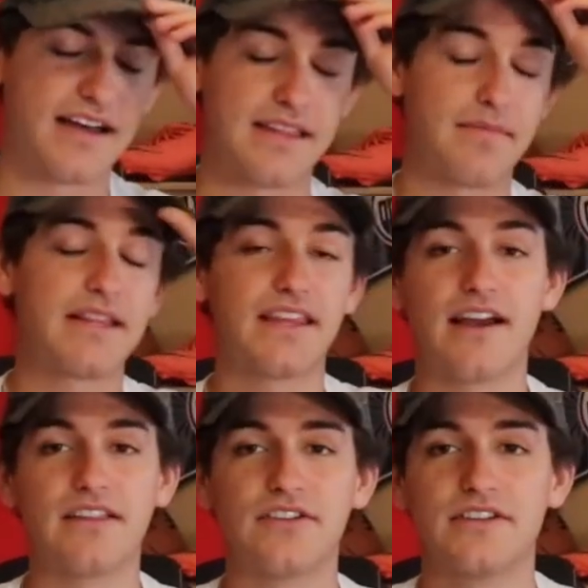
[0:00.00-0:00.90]
they beat the
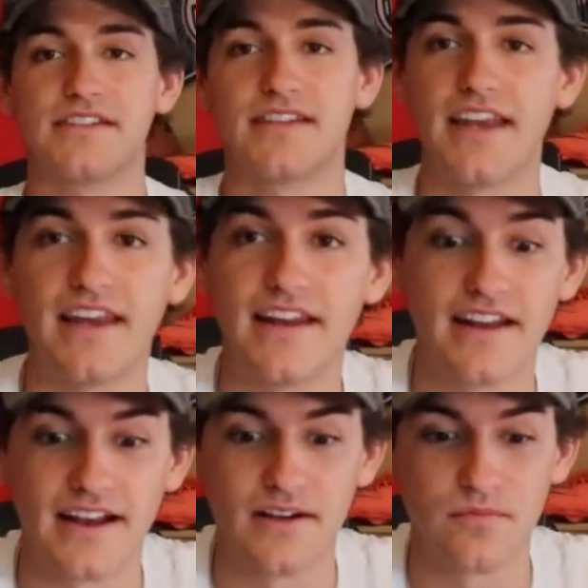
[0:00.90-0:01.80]
Islanders in
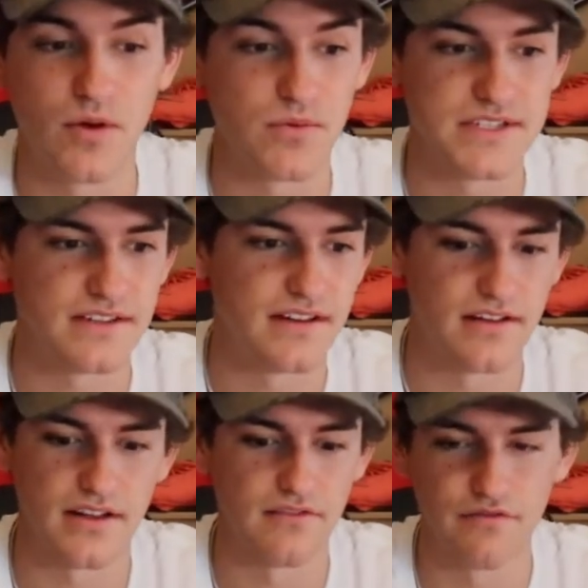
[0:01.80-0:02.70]
what was a
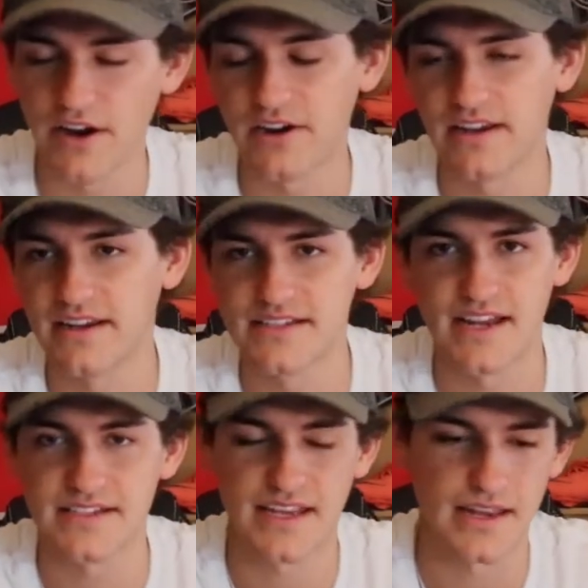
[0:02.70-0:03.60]
very
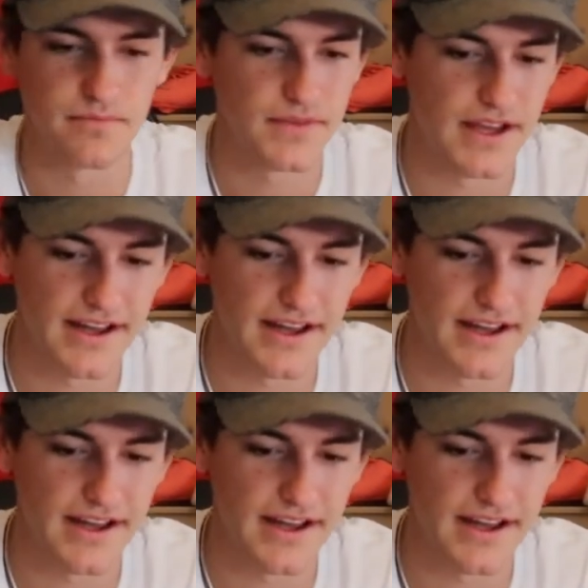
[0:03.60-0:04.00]
intense game.